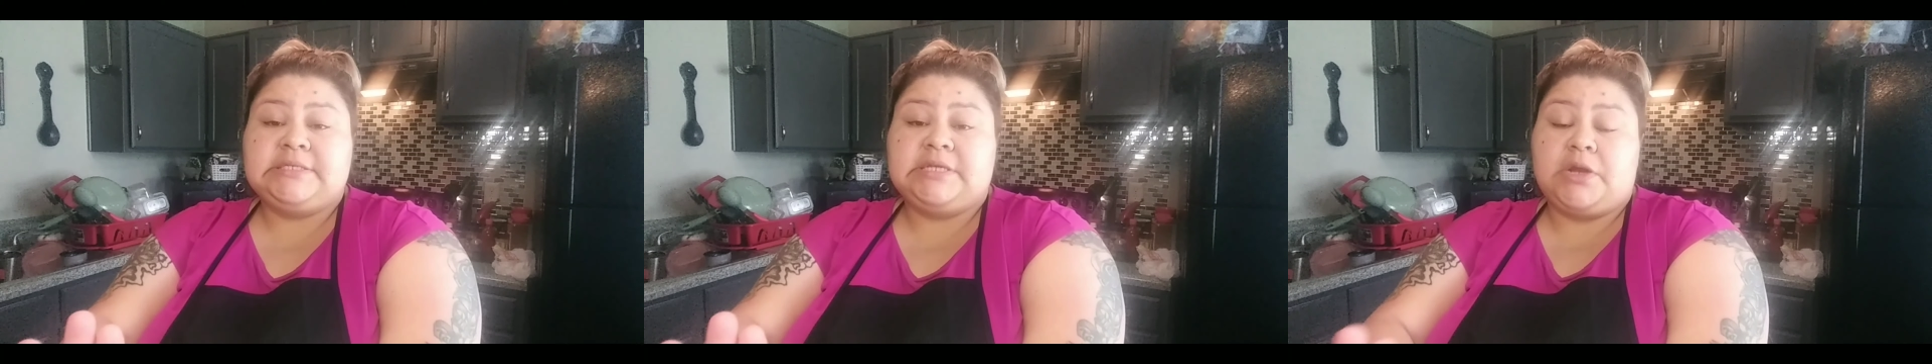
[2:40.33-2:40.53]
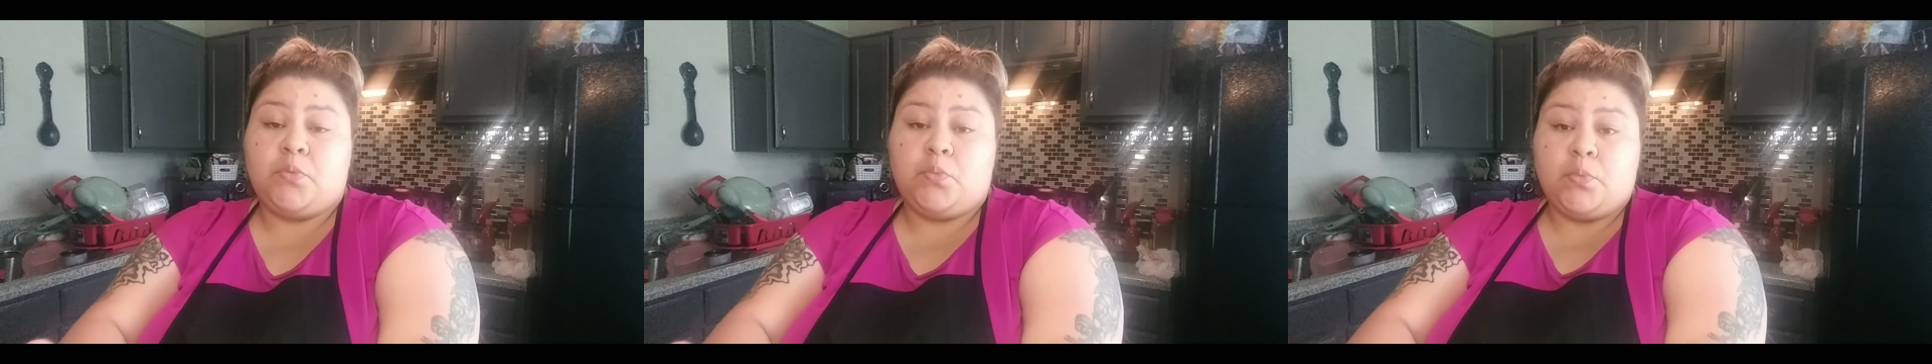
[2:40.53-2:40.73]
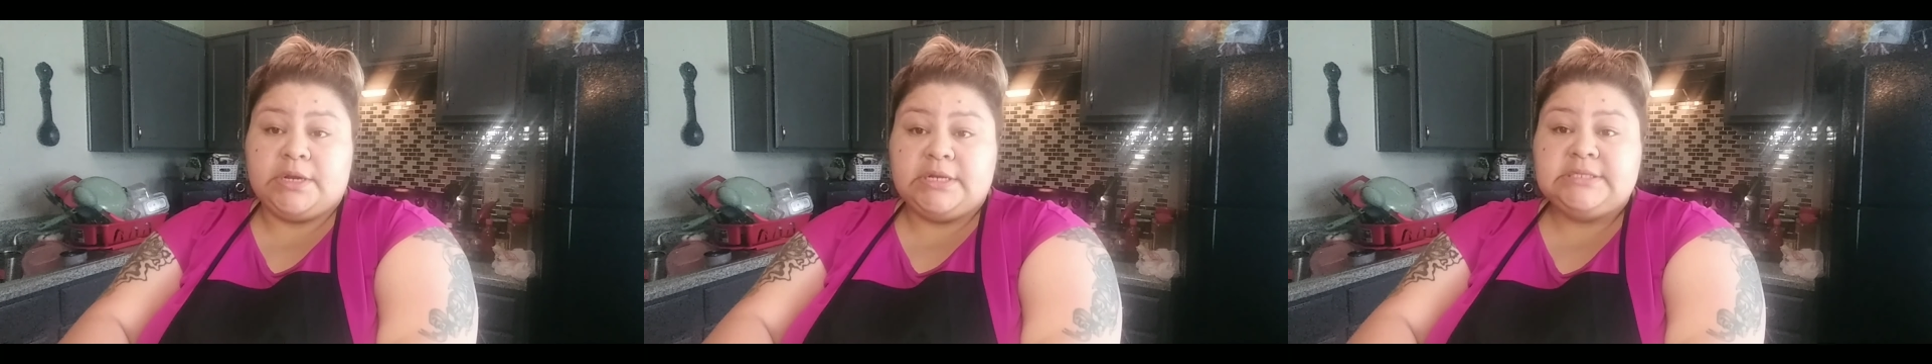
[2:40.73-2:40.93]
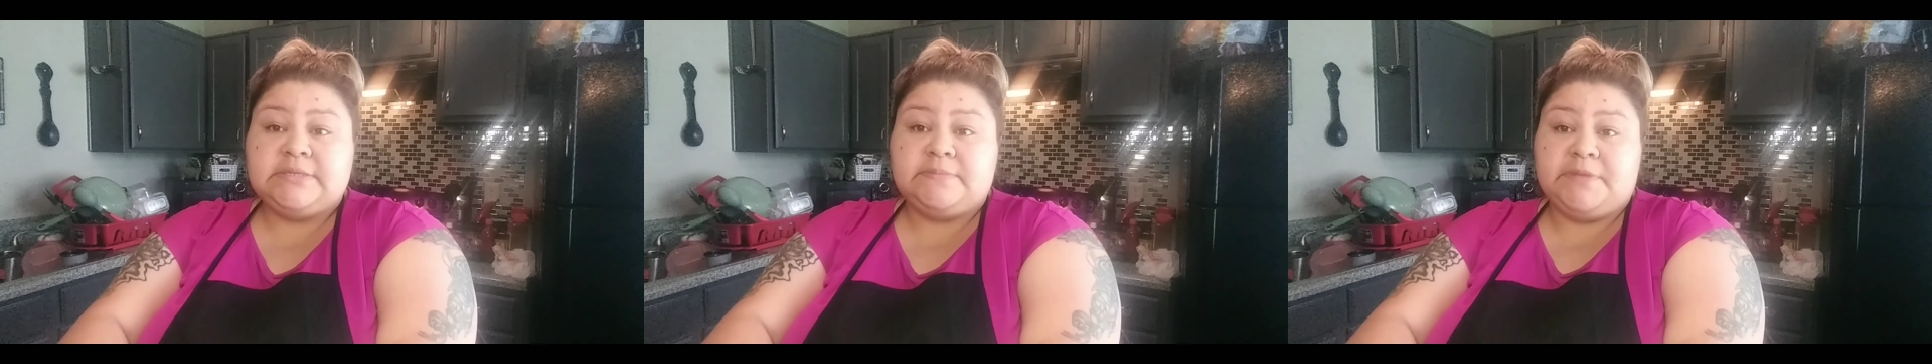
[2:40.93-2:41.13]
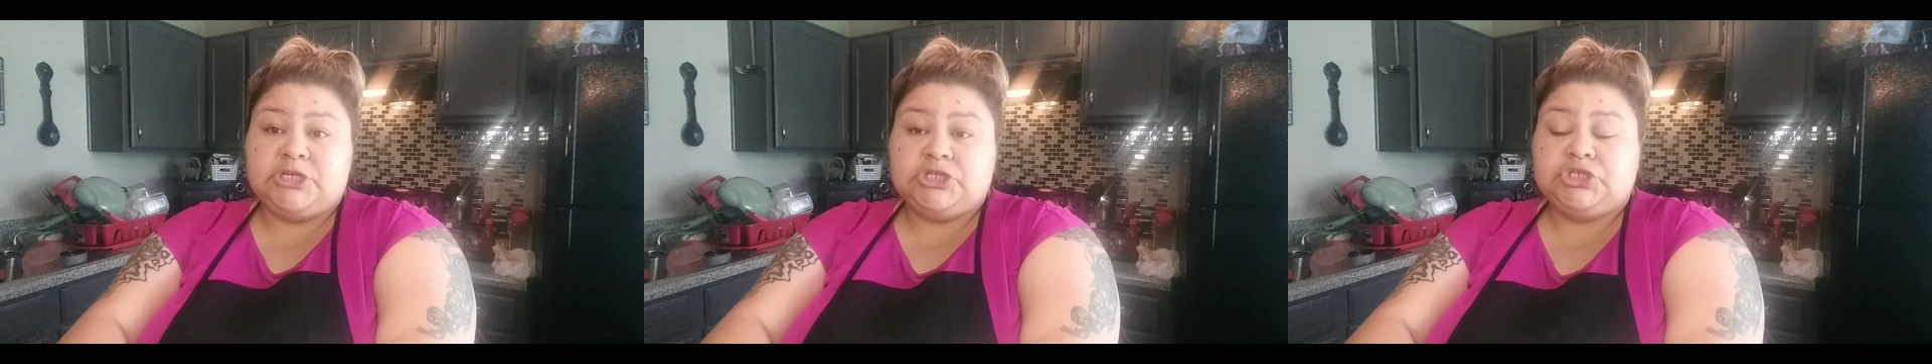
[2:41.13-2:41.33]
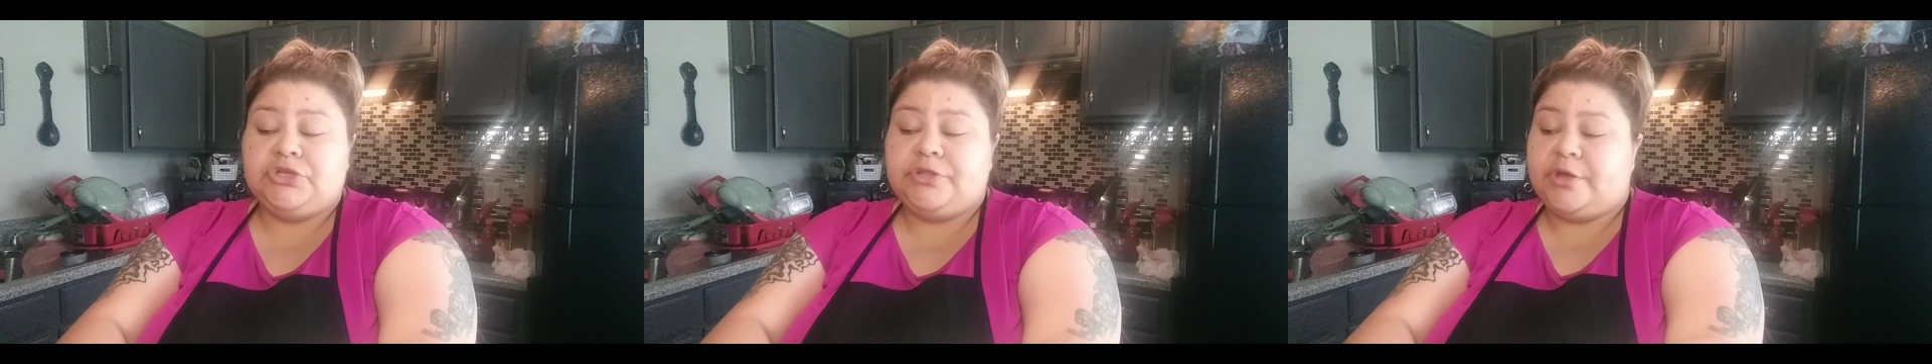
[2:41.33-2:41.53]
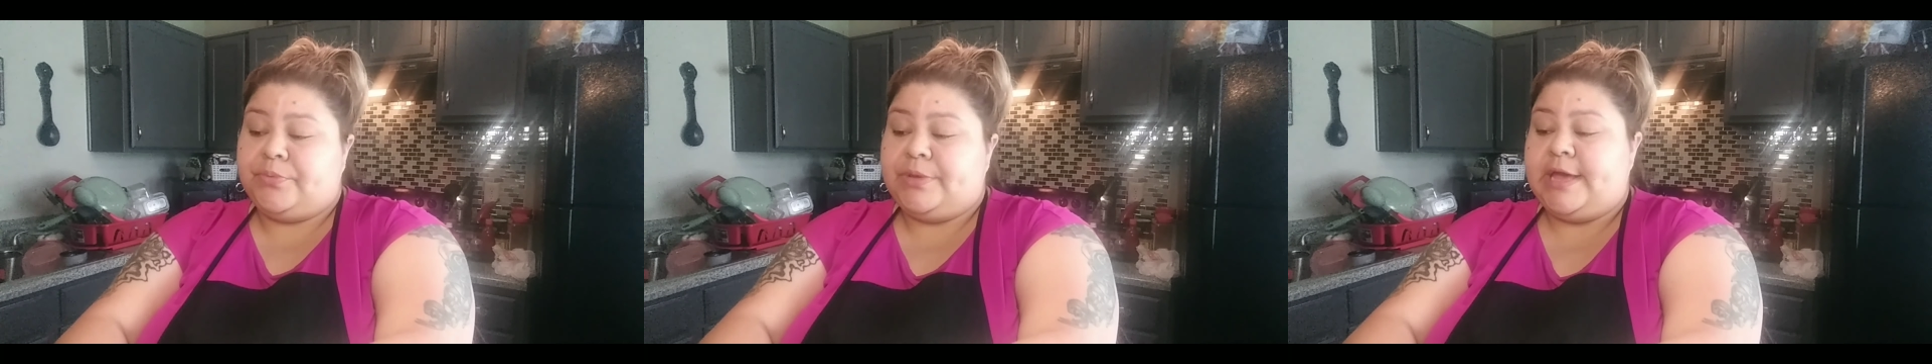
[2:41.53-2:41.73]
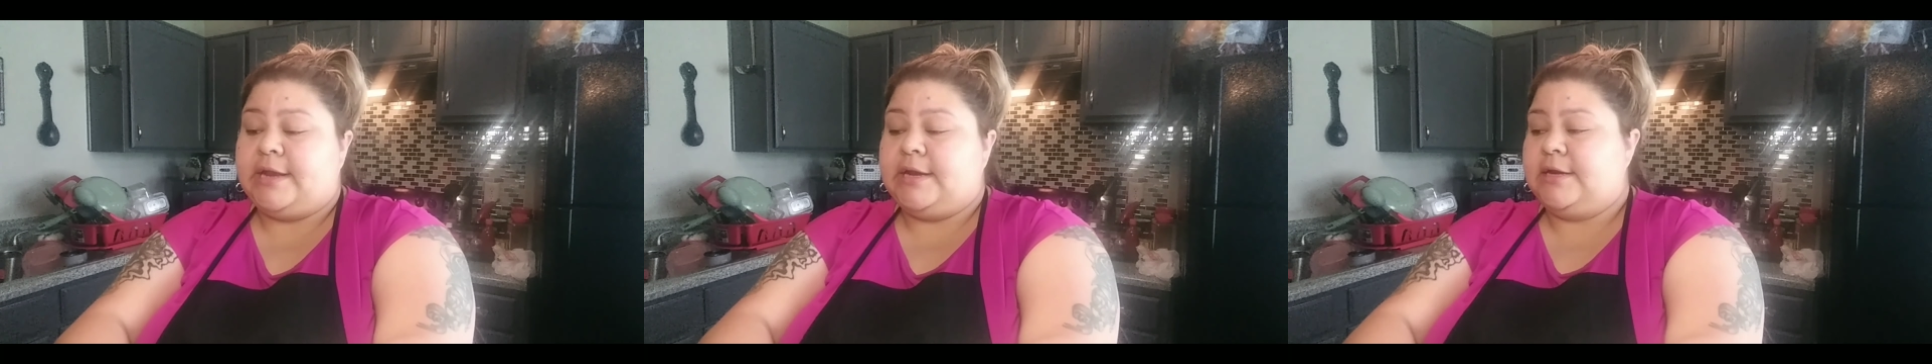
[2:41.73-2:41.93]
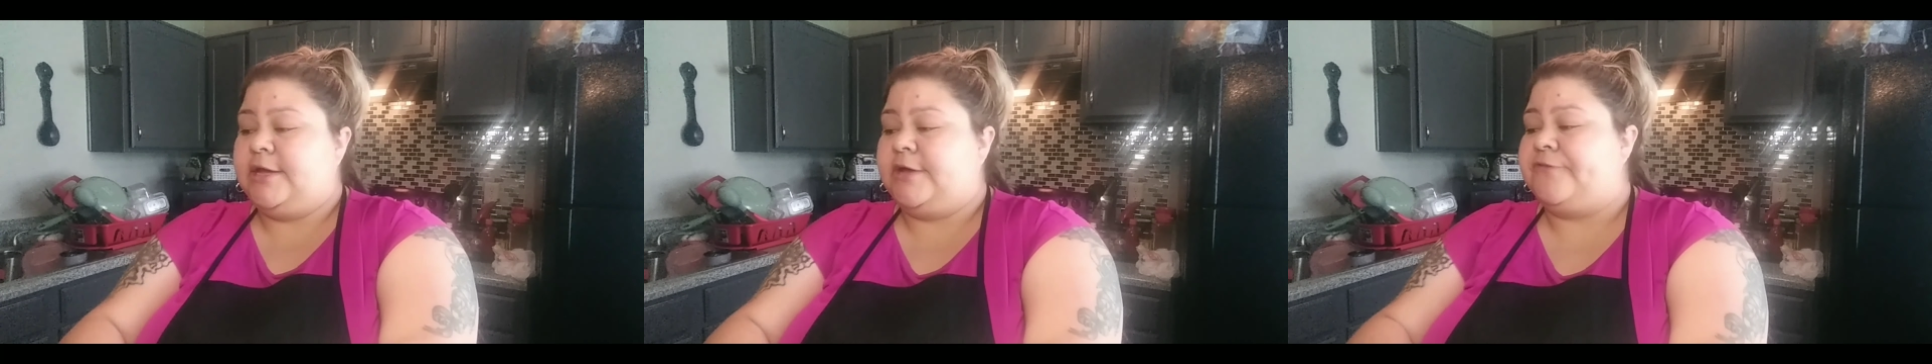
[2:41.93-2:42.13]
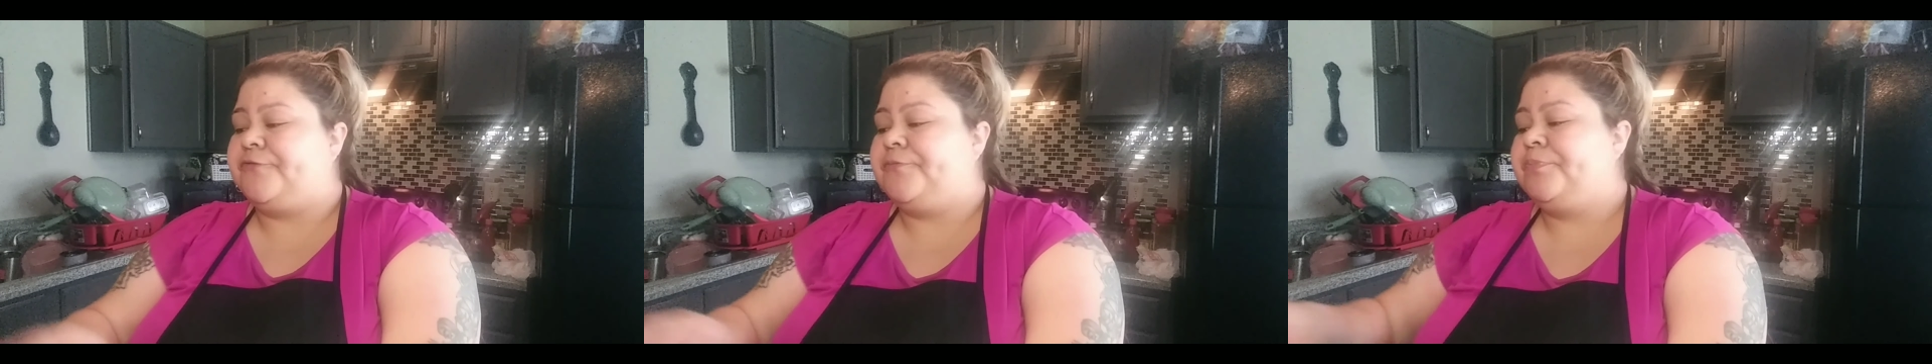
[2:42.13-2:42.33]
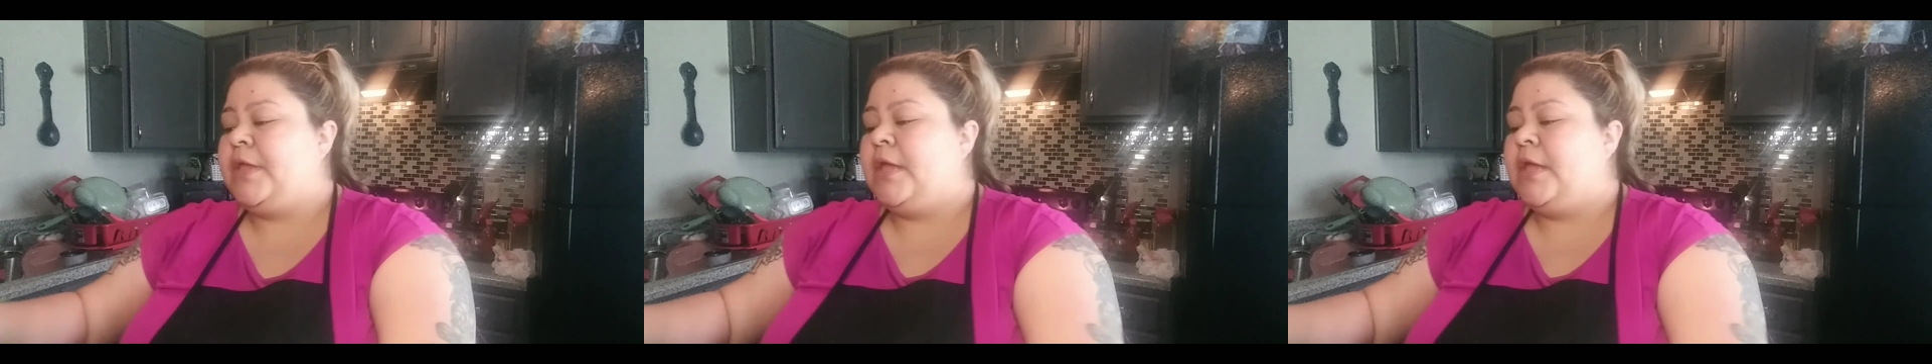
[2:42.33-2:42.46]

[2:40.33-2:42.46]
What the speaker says: and I wanted to make sure that we had enough.